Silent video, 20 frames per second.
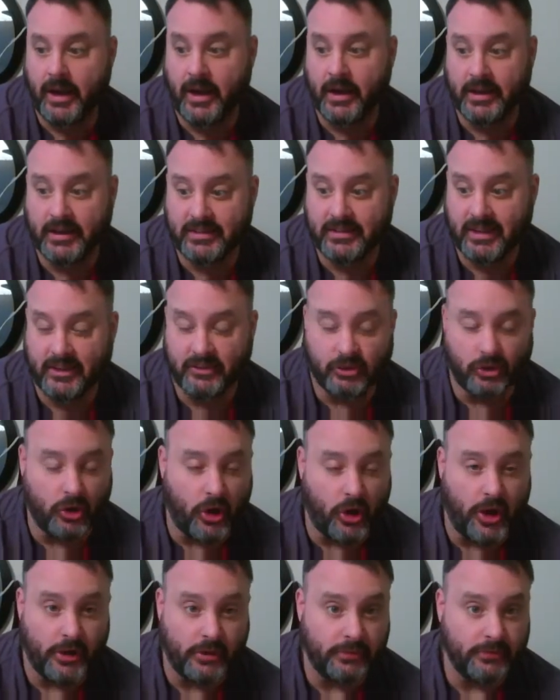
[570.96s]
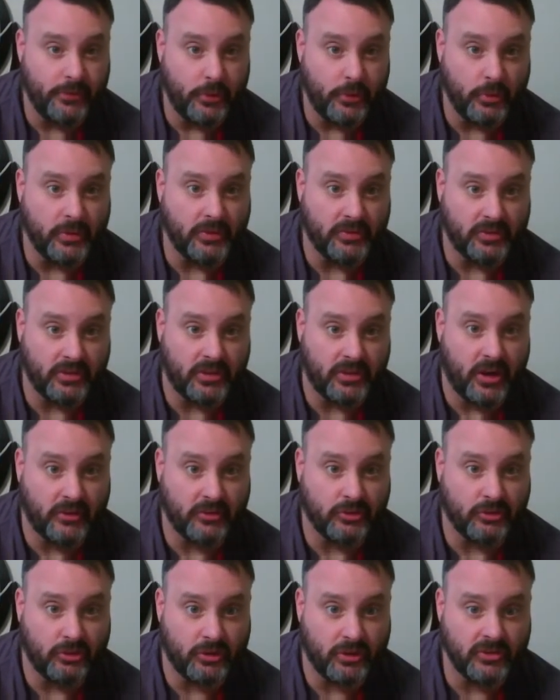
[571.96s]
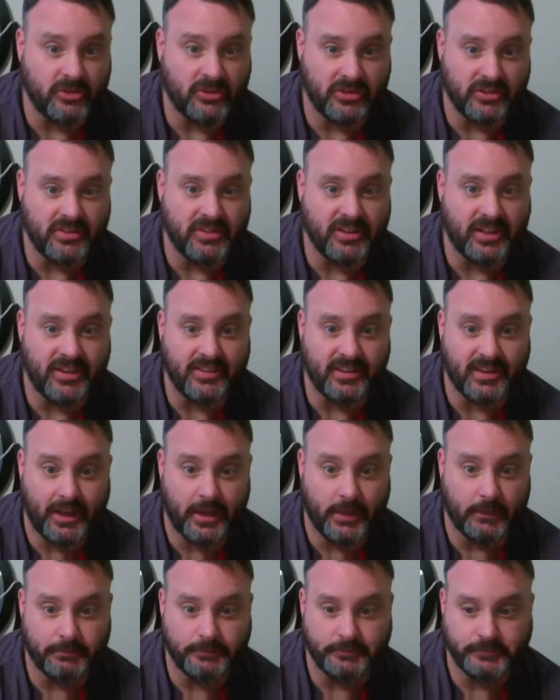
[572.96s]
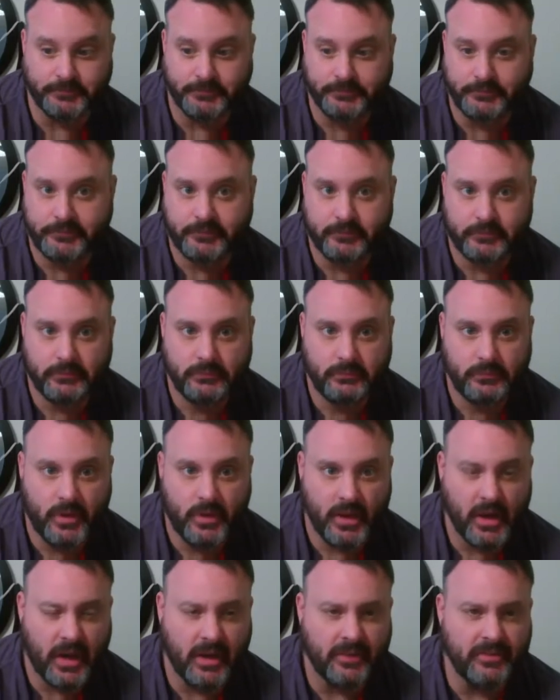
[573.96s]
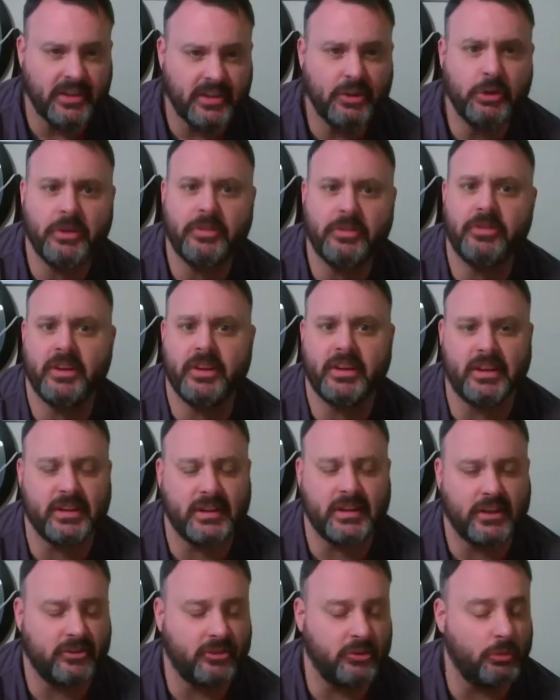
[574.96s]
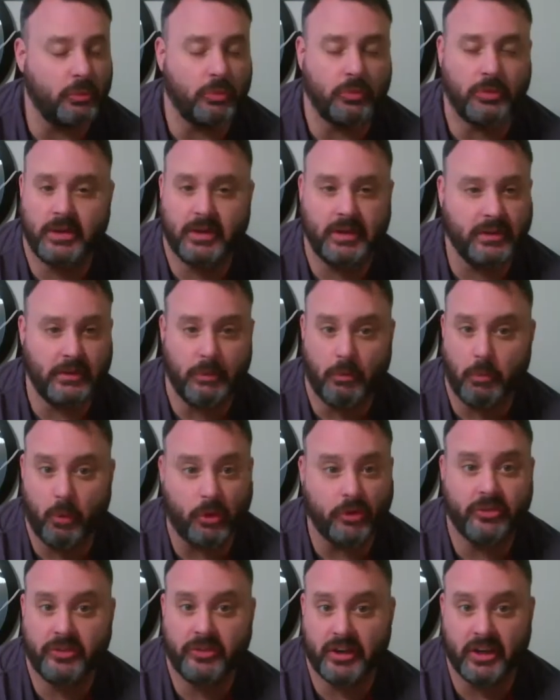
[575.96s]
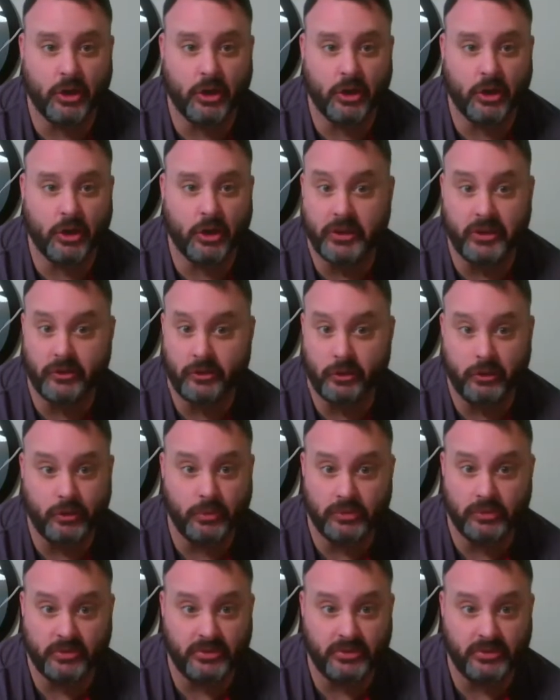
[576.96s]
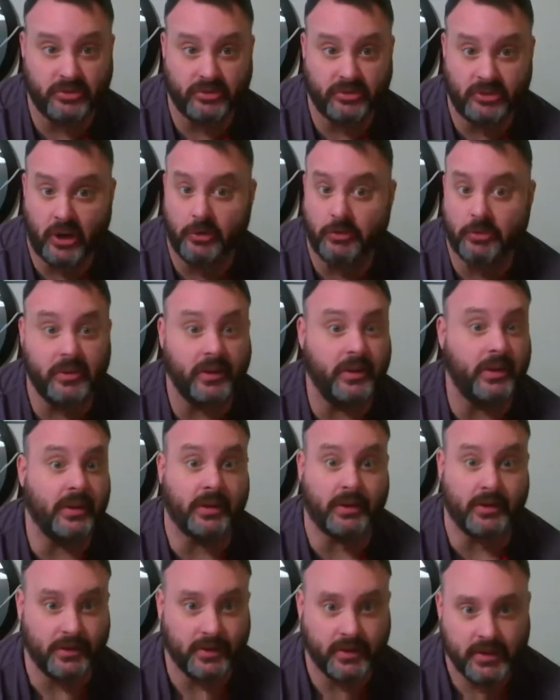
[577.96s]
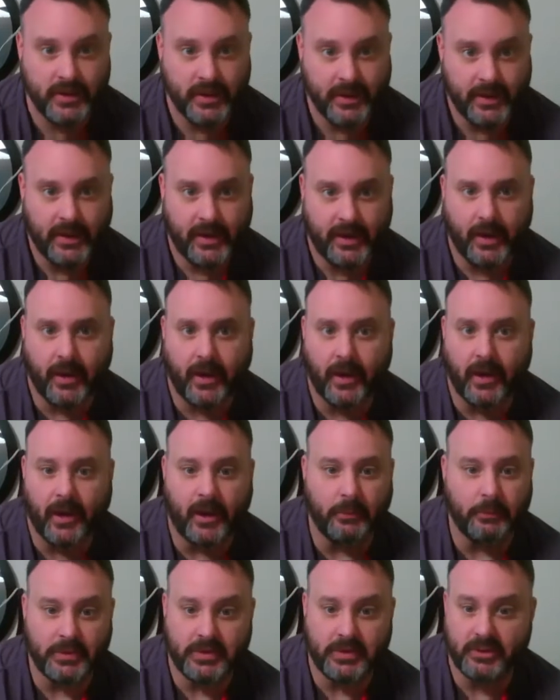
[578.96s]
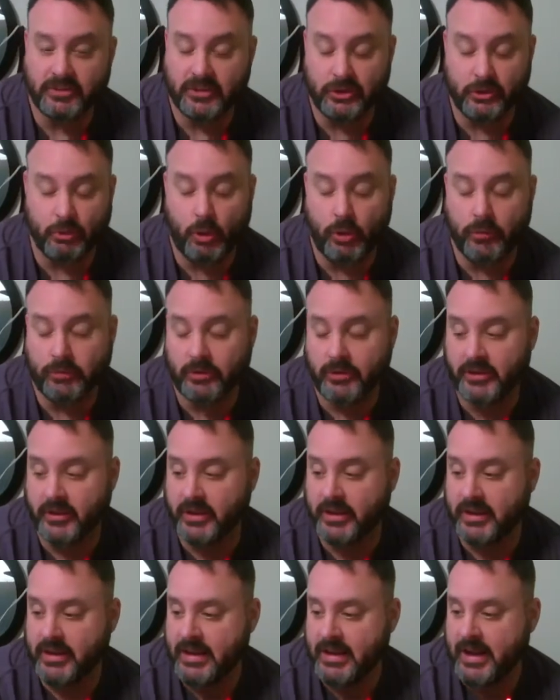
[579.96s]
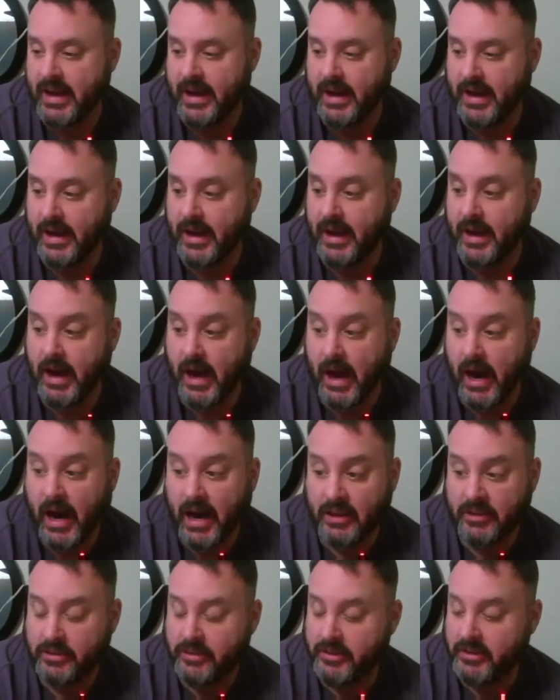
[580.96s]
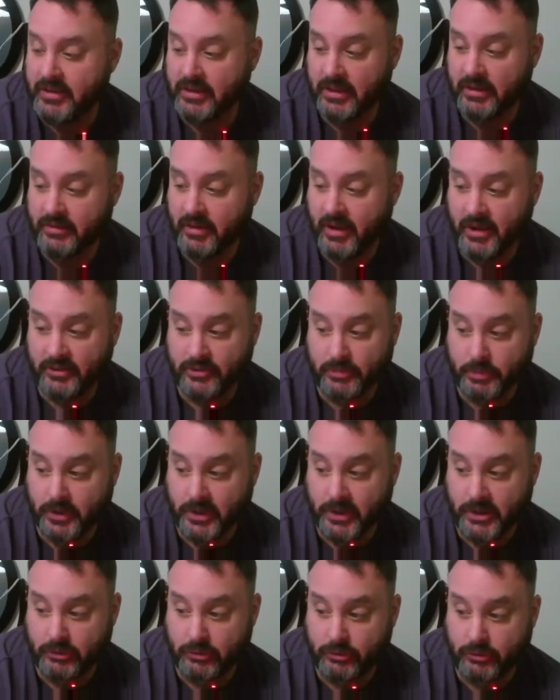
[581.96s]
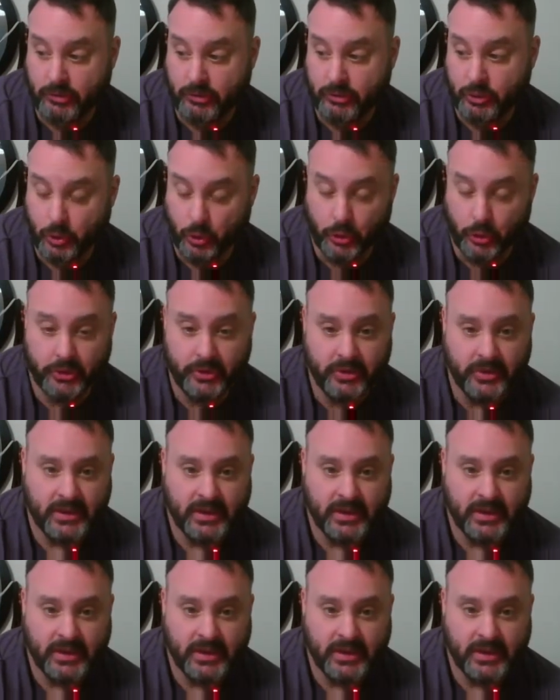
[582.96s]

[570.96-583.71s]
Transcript: it takes a lot of focus and concentration to stay in the game. Yeah. Then you get thinking, and the worst thing a goalie can do is start thinking, because then you overthink. I think Levi's played good.